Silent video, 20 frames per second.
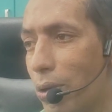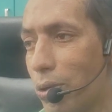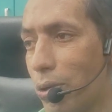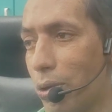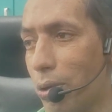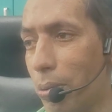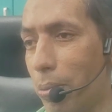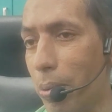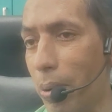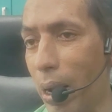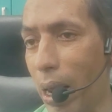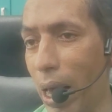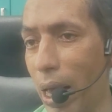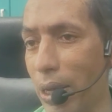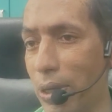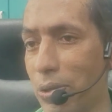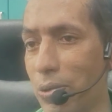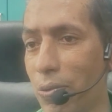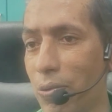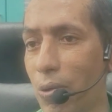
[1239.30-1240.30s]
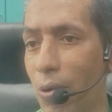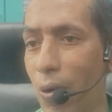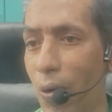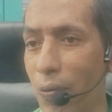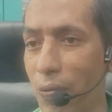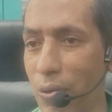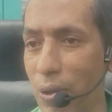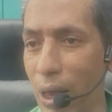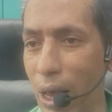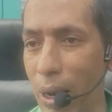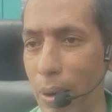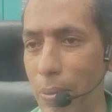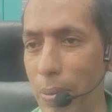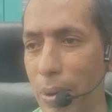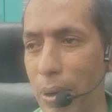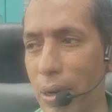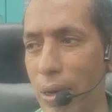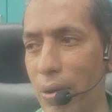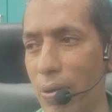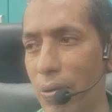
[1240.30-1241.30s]
So the branch of the
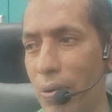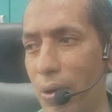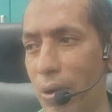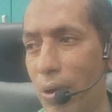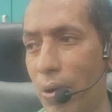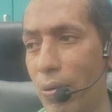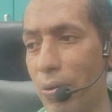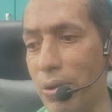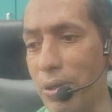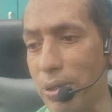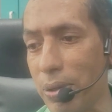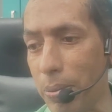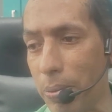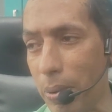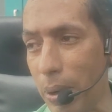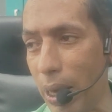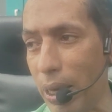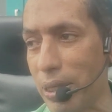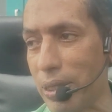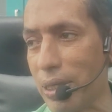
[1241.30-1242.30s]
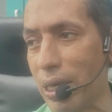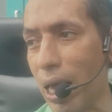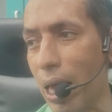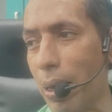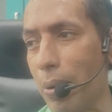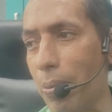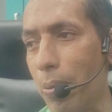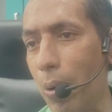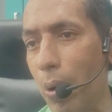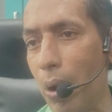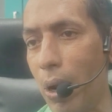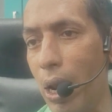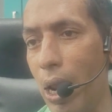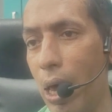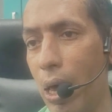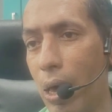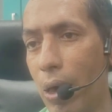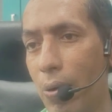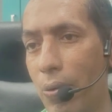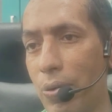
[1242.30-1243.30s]
ophthalmic nerve which supplies the eyeball,
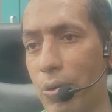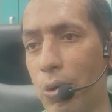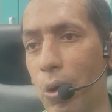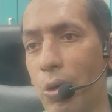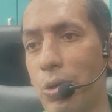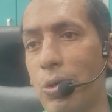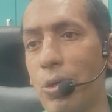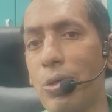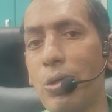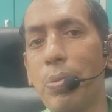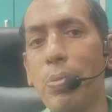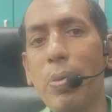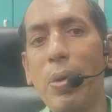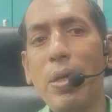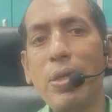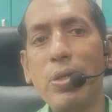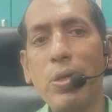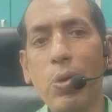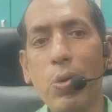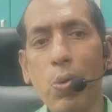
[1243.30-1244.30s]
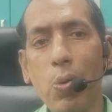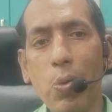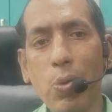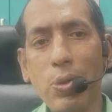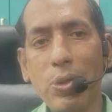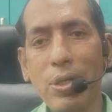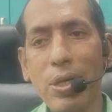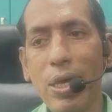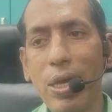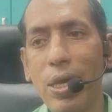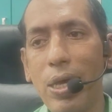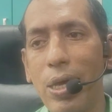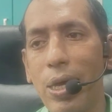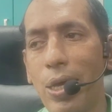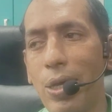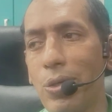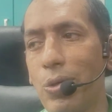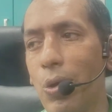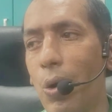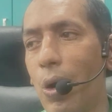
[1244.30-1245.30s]
which also supplies the nose,
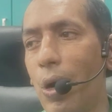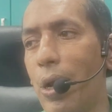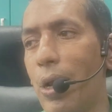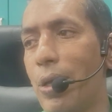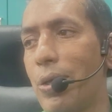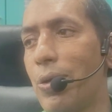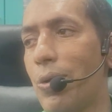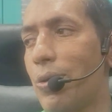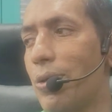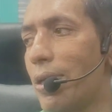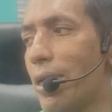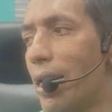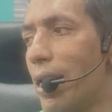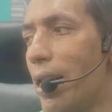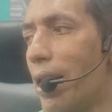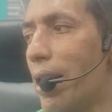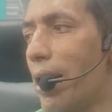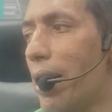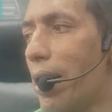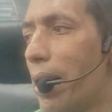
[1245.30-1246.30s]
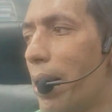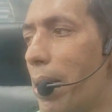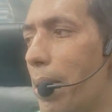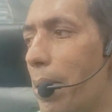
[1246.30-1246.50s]
is called nasociliary.